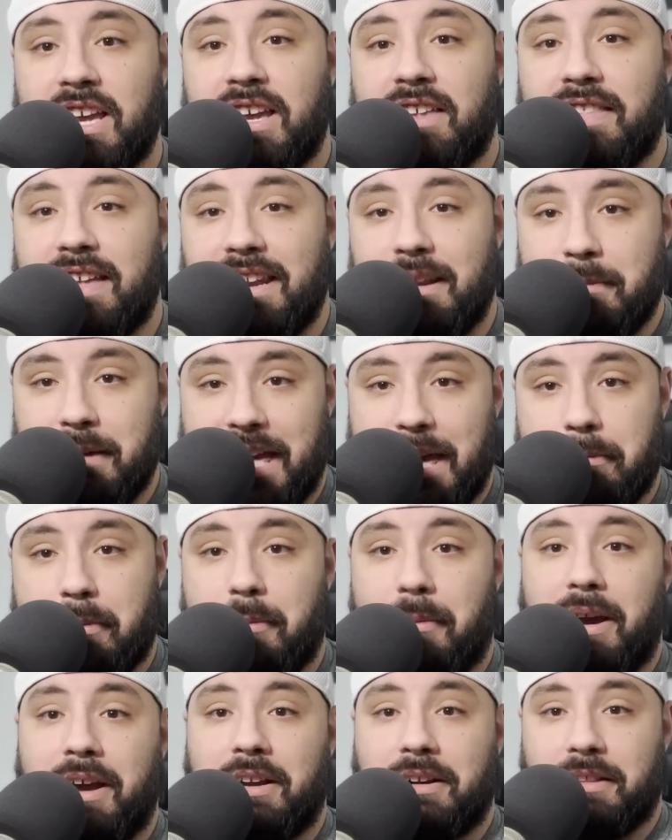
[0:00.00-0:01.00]
Then he became a
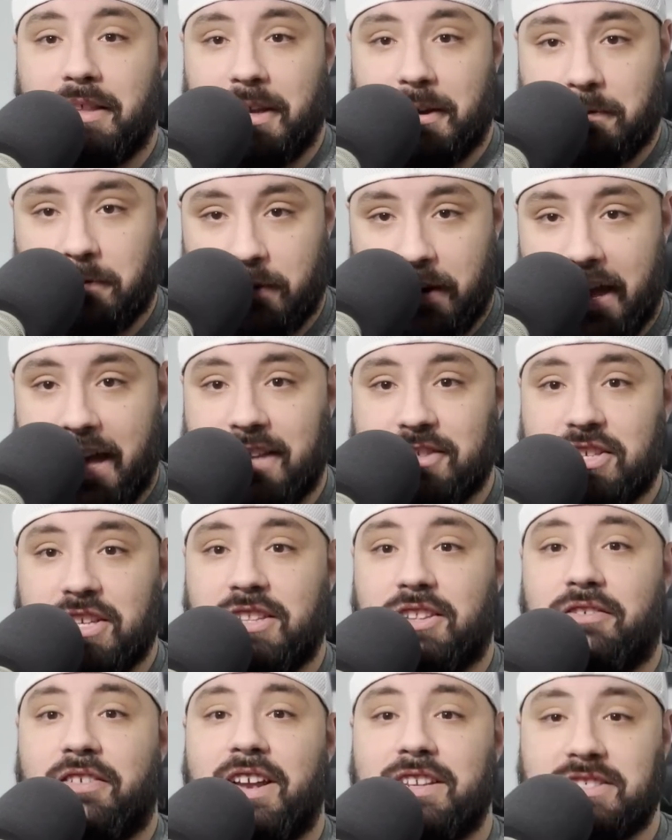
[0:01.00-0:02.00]
minor league free agent,
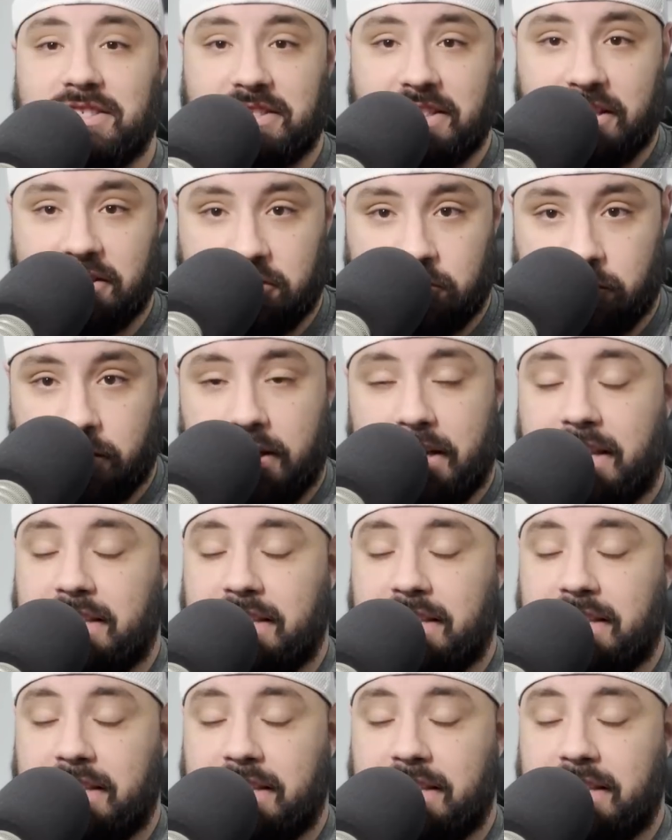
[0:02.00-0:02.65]
and the rest is history.